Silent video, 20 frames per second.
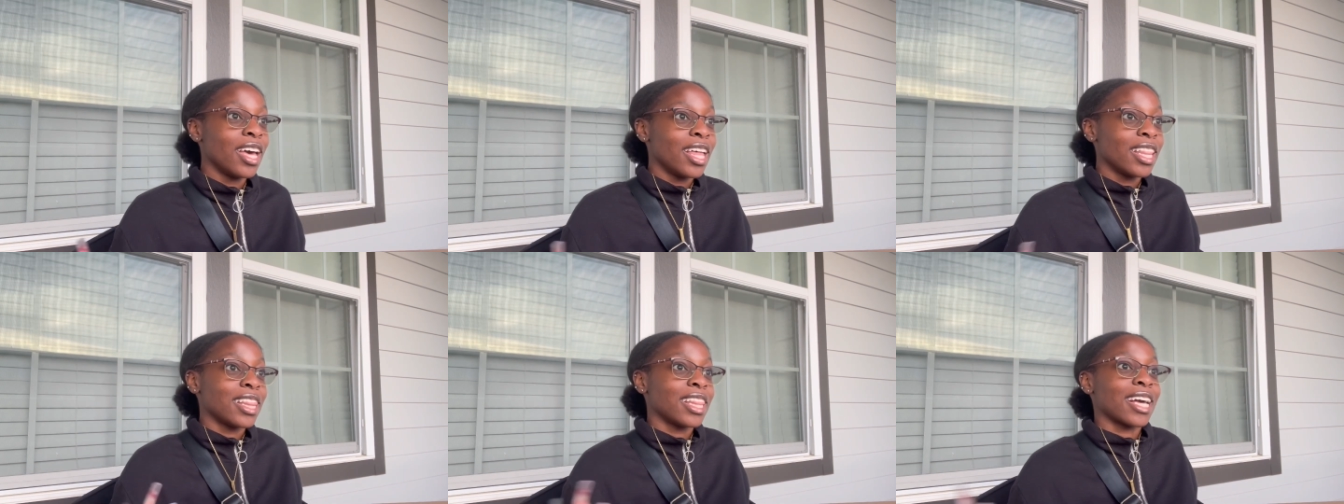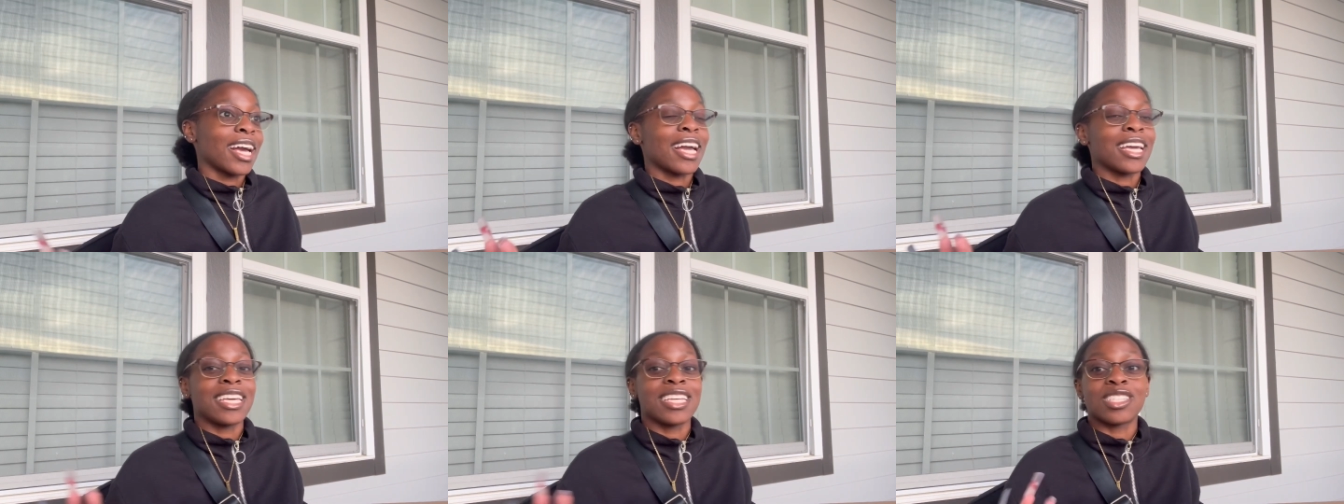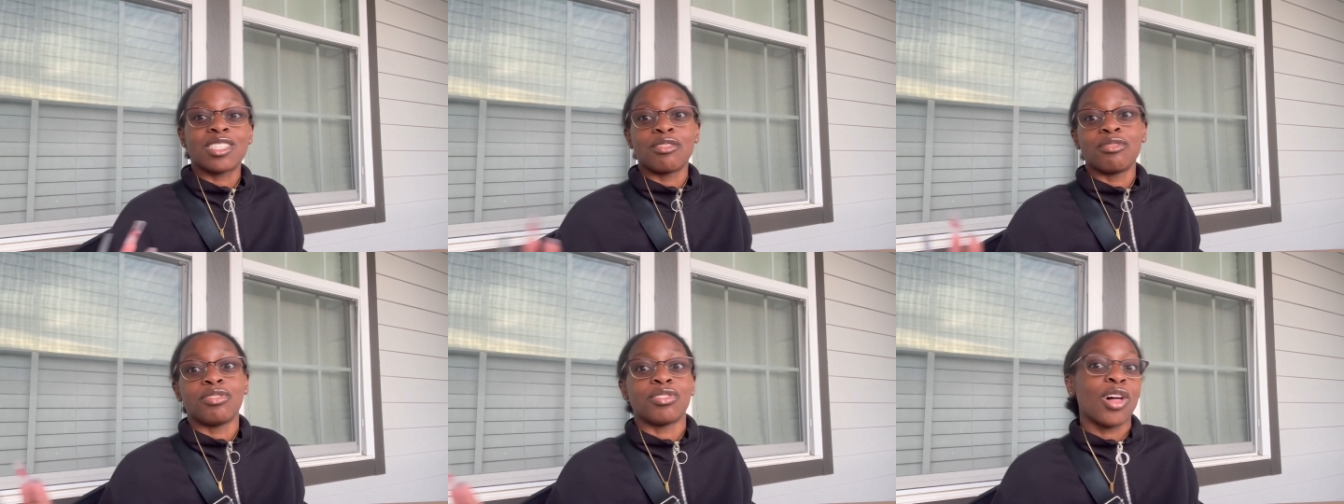Like I get
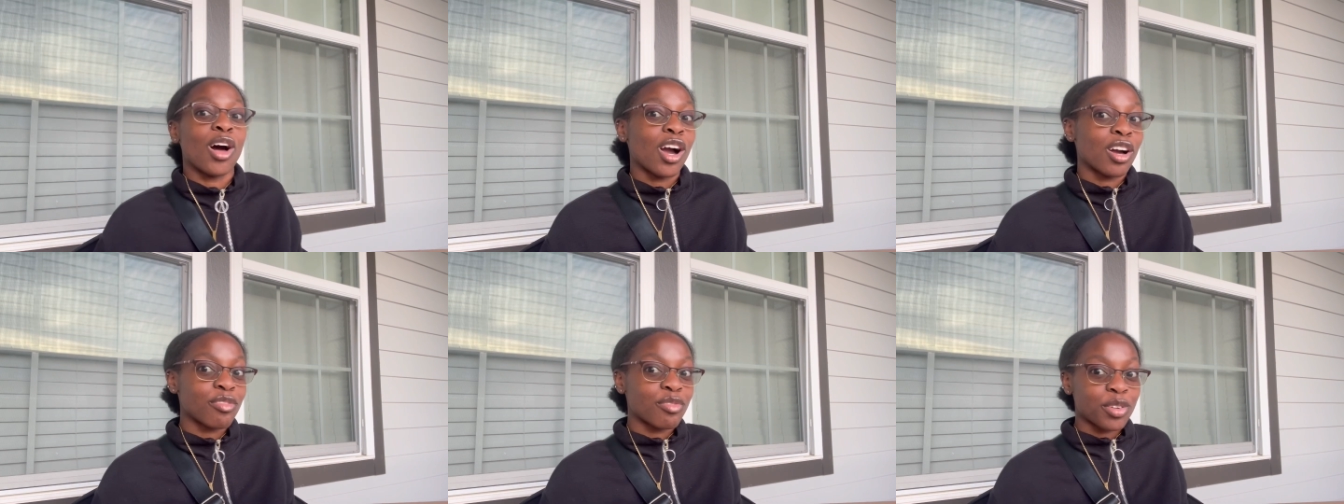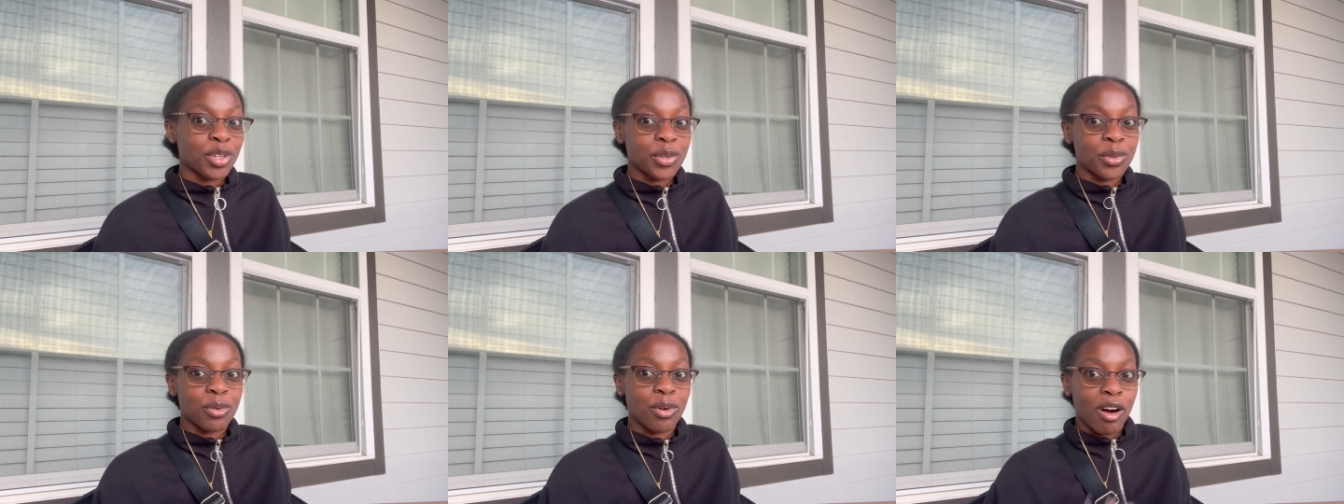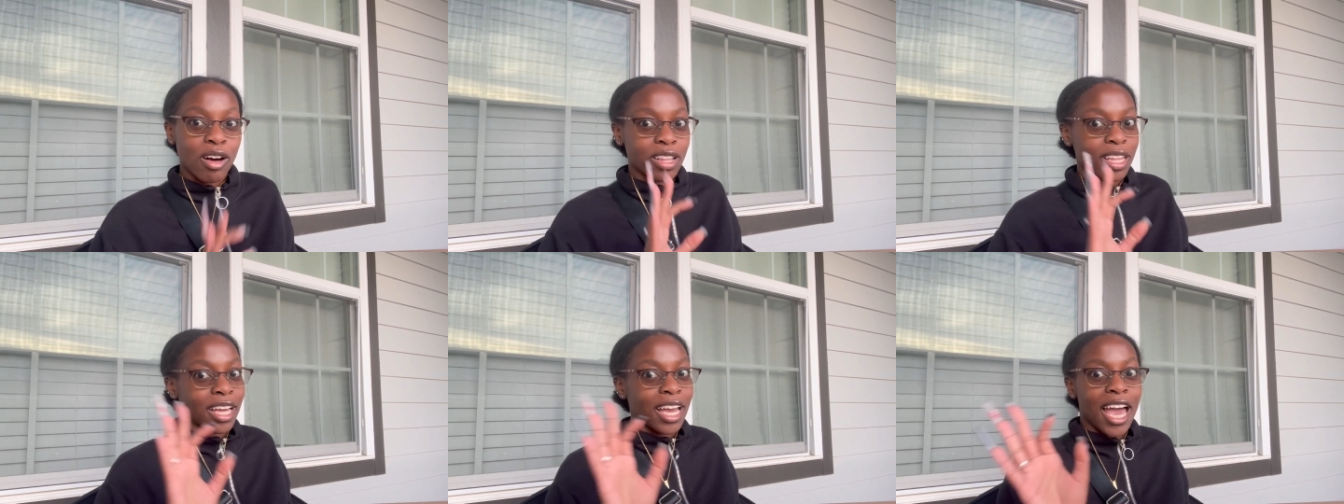to vlog for you
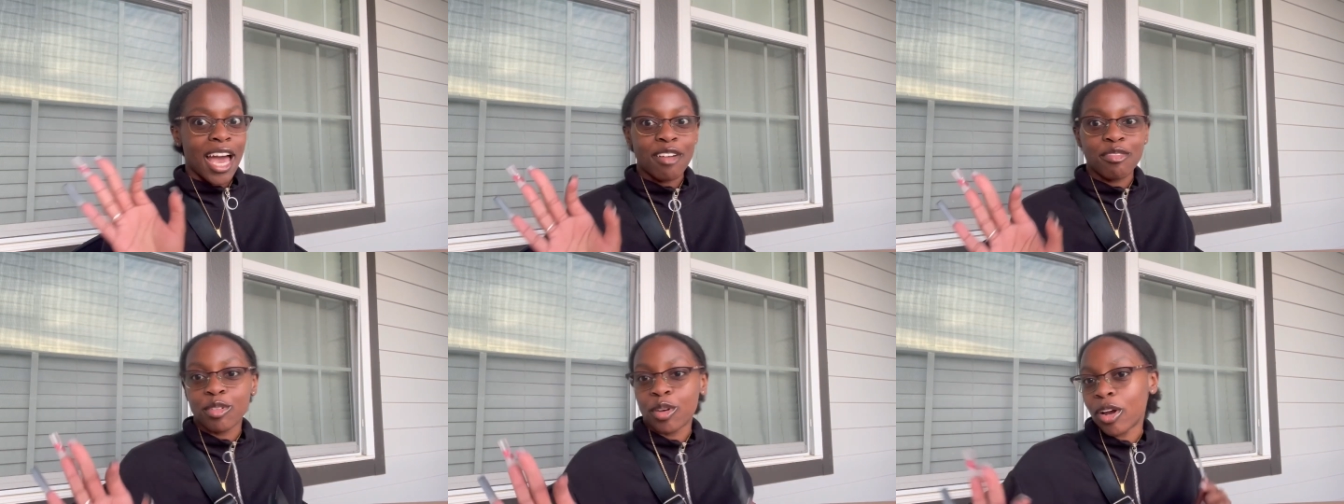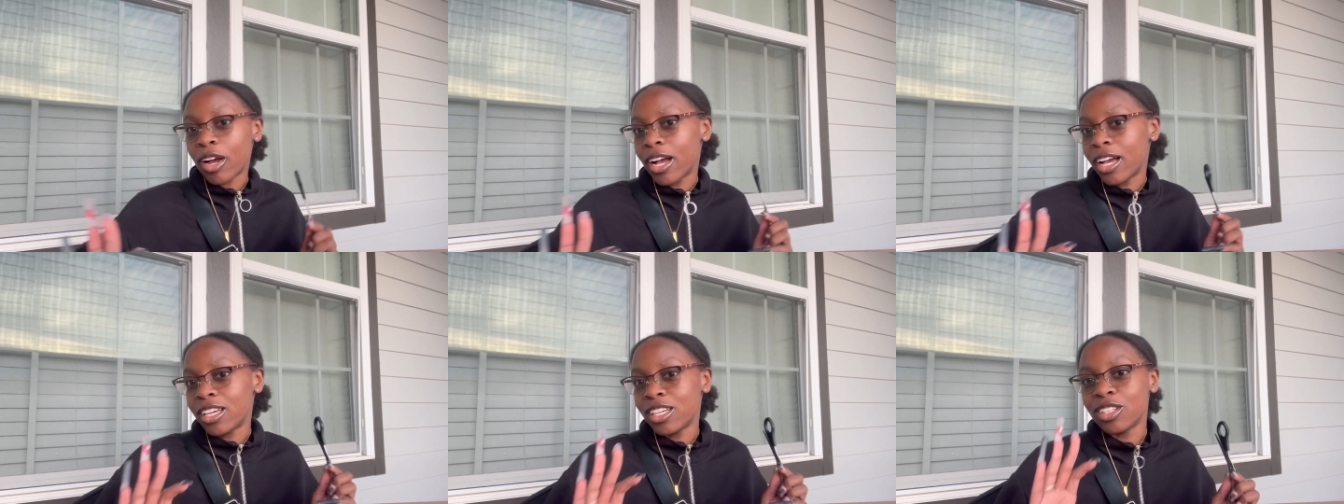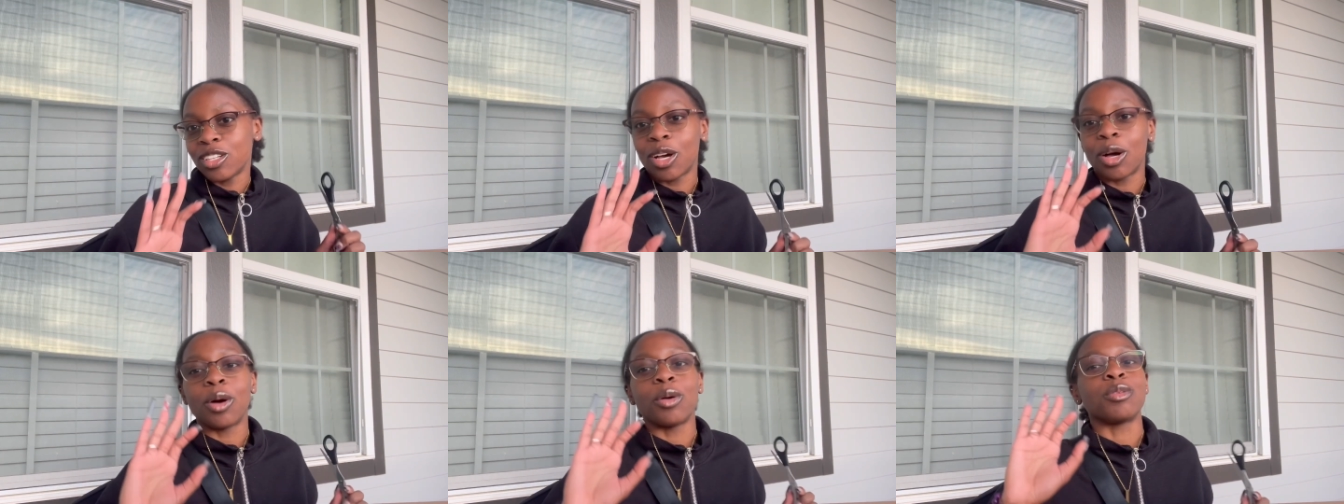all. Like after I, you
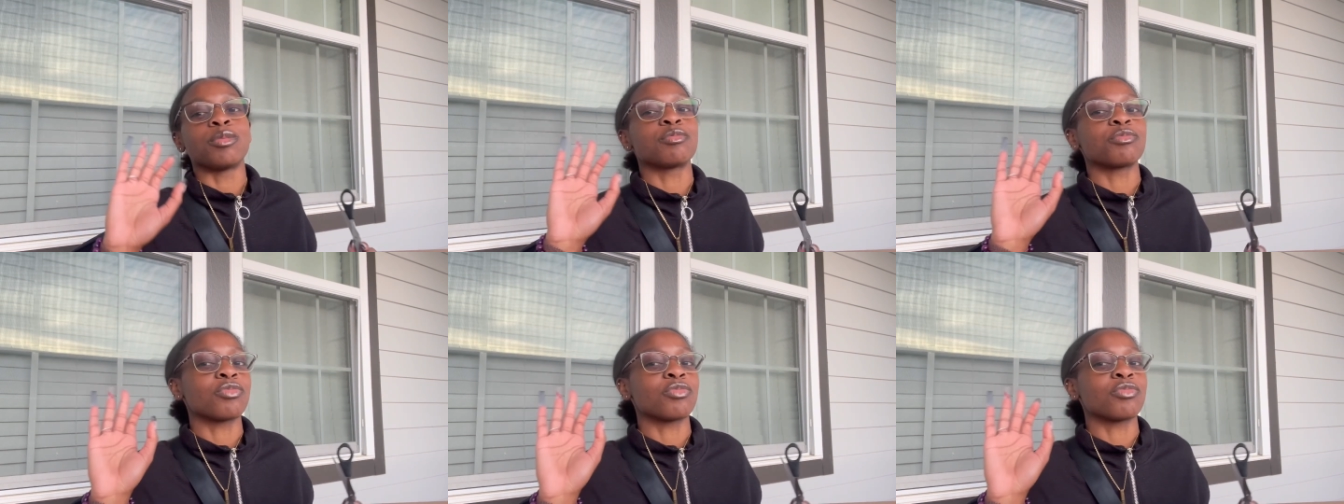know,